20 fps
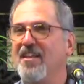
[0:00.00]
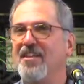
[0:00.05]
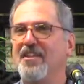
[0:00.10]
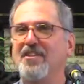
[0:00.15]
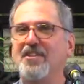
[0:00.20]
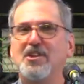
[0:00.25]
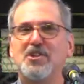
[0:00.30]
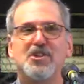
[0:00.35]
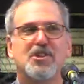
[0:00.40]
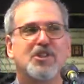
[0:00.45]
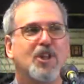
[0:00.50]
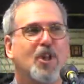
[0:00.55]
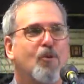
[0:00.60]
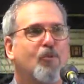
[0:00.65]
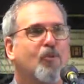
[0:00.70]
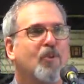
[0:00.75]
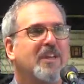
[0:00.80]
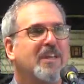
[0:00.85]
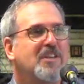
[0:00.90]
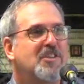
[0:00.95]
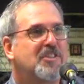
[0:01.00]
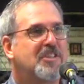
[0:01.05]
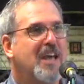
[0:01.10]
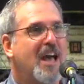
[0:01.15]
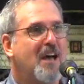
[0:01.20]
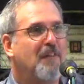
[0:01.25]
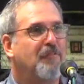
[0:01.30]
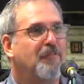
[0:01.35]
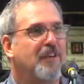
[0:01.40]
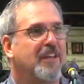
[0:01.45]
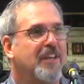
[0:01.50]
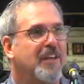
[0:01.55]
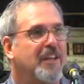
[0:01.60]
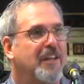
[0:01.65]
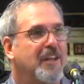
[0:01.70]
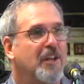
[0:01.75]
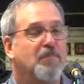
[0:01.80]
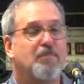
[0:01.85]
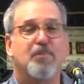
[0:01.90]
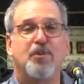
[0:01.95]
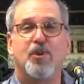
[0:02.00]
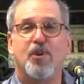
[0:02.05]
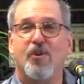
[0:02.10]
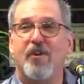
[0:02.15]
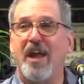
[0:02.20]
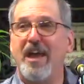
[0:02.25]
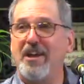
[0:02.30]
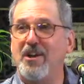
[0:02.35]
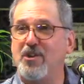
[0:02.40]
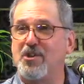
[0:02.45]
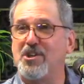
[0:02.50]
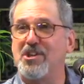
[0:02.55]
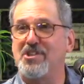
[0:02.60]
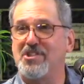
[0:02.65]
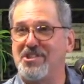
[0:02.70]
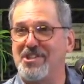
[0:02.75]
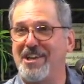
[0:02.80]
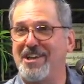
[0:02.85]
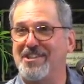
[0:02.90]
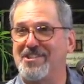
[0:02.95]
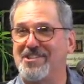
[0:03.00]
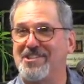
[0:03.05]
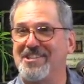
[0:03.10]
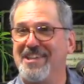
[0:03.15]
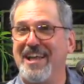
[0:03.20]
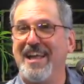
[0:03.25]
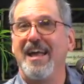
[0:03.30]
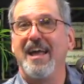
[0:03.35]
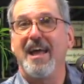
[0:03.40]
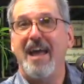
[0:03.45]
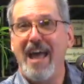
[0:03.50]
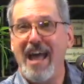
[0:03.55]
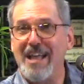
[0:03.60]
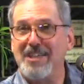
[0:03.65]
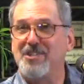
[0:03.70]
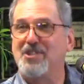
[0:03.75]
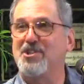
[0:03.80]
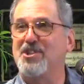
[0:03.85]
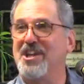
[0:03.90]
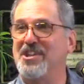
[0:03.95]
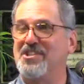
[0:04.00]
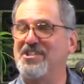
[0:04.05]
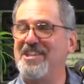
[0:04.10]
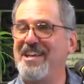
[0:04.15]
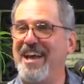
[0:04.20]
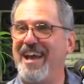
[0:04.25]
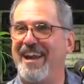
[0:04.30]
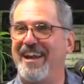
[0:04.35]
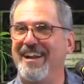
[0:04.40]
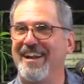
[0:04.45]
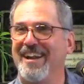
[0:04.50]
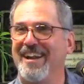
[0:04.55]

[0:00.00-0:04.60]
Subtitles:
The slow-release caffeine in pure energy sticks has just hit.